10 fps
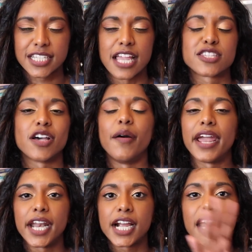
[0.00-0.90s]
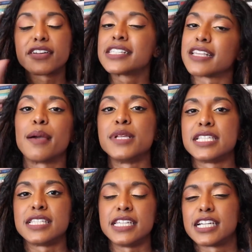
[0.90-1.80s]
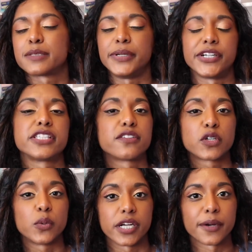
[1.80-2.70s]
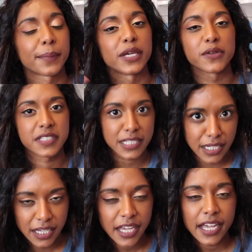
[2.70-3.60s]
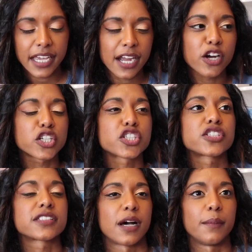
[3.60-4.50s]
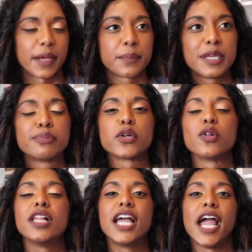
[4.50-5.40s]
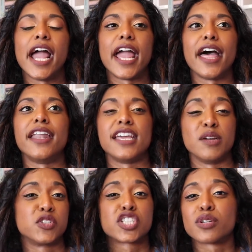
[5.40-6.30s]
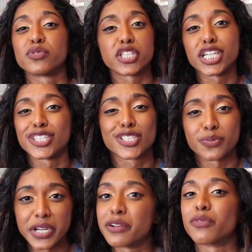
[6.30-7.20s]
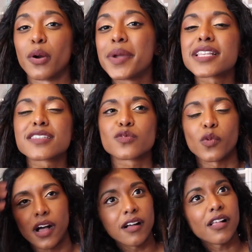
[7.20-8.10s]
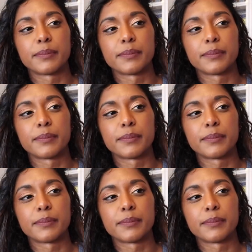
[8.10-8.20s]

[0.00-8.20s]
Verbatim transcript: And so it kind of examines the experience of queer POC characters and people, and it was just a really sweet romance as well.